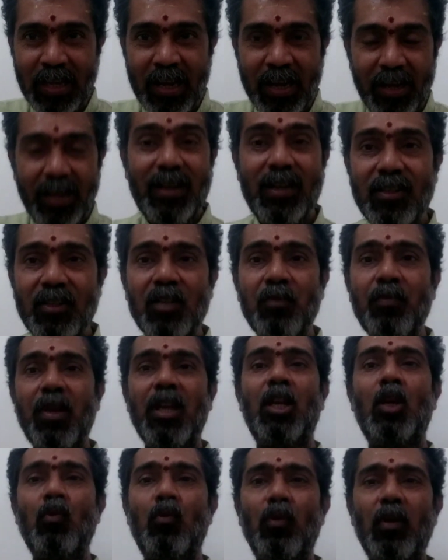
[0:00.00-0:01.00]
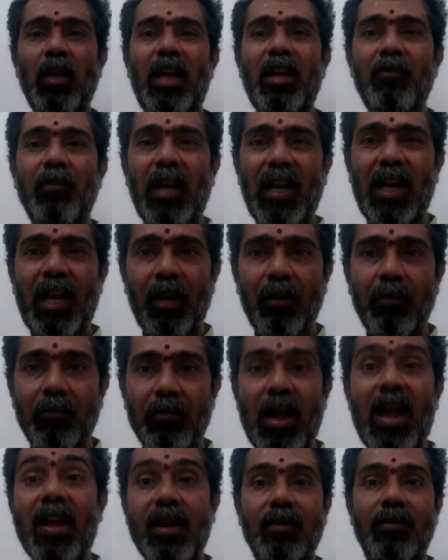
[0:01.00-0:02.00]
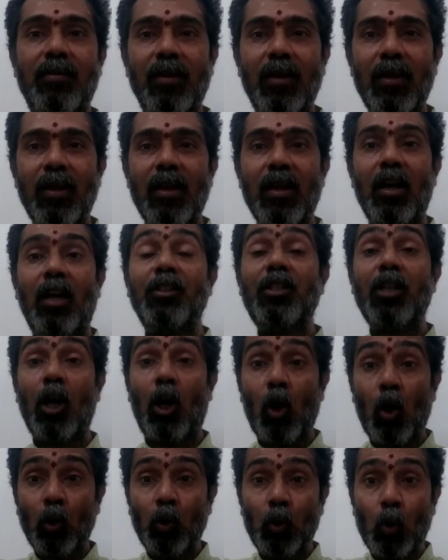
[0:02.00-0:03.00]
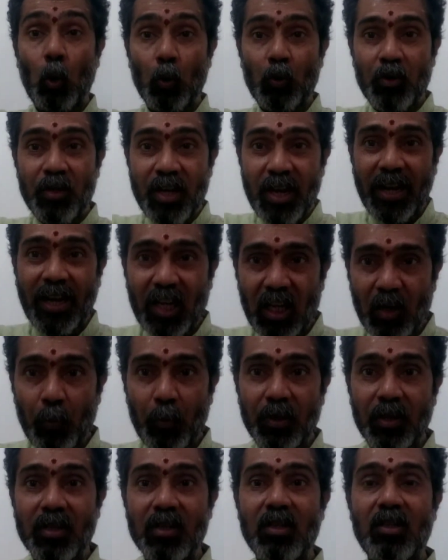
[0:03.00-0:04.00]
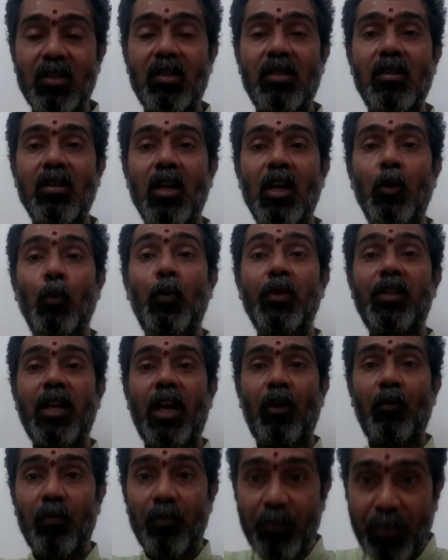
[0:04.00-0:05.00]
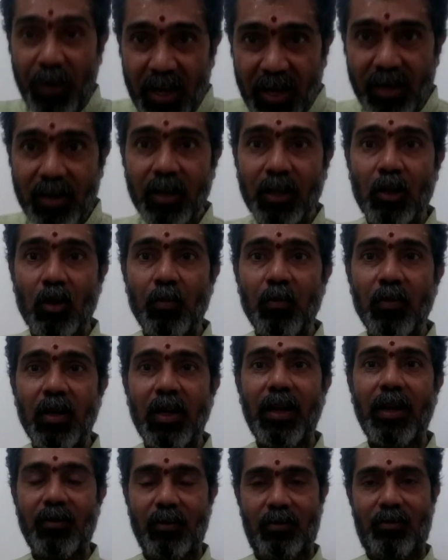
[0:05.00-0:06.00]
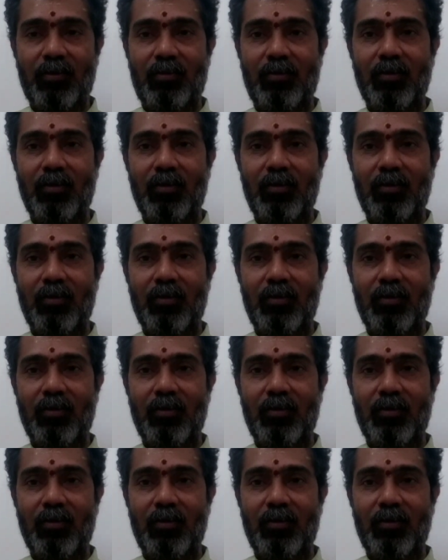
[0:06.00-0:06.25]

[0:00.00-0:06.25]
It doesn't make you to live alive, and all those negativities which have been accumulated